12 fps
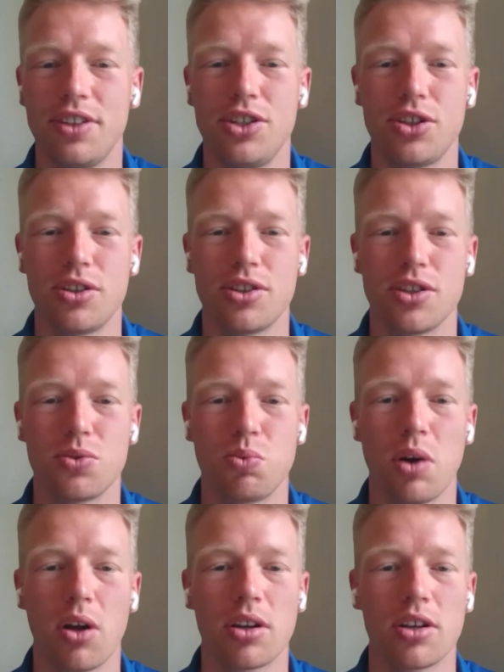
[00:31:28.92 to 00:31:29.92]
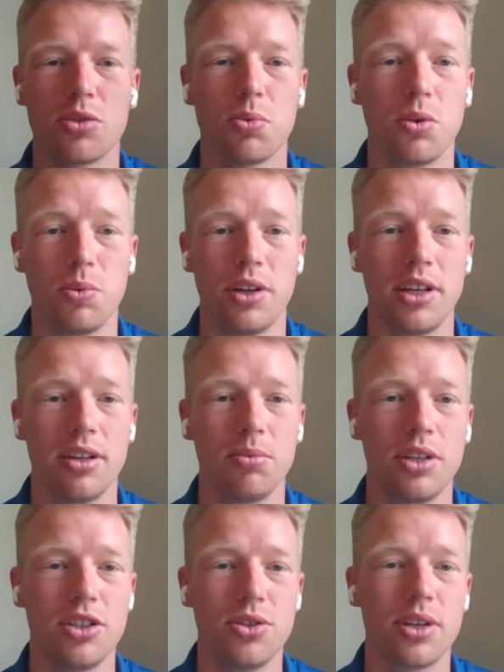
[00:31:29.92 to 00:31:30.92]
features as well, because we
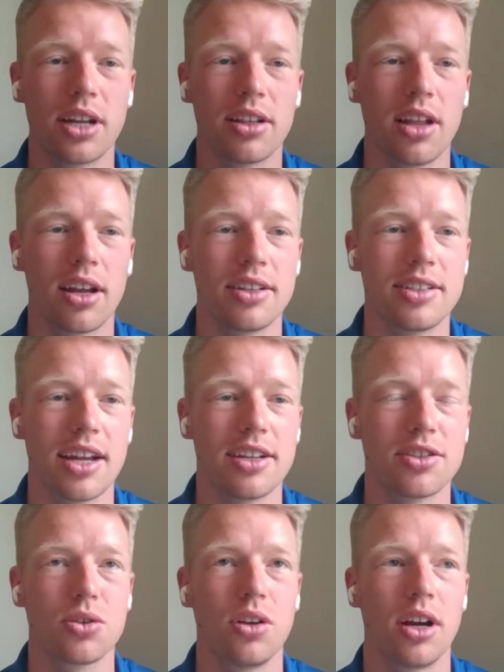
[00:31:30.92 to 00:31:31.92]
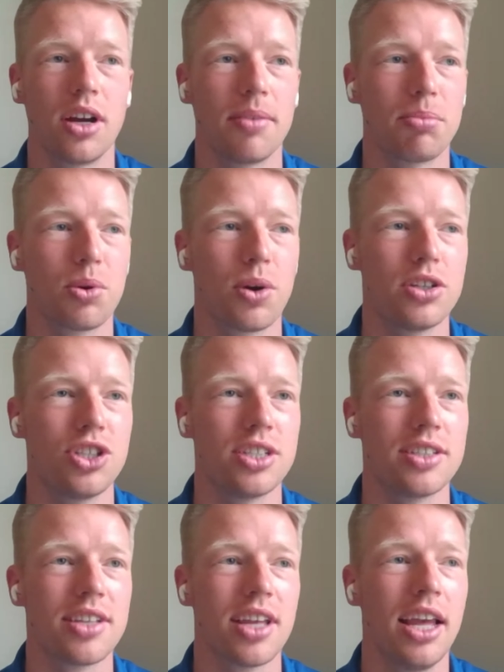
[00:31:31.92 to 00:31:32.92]
do get a lot of tennis
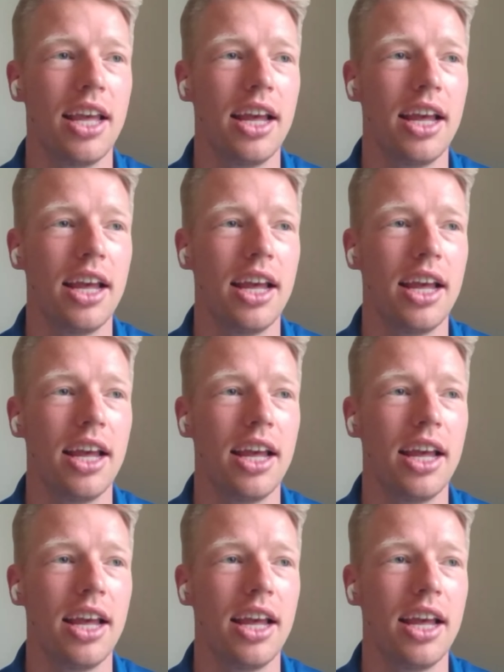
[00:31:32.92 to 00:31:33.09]
questions.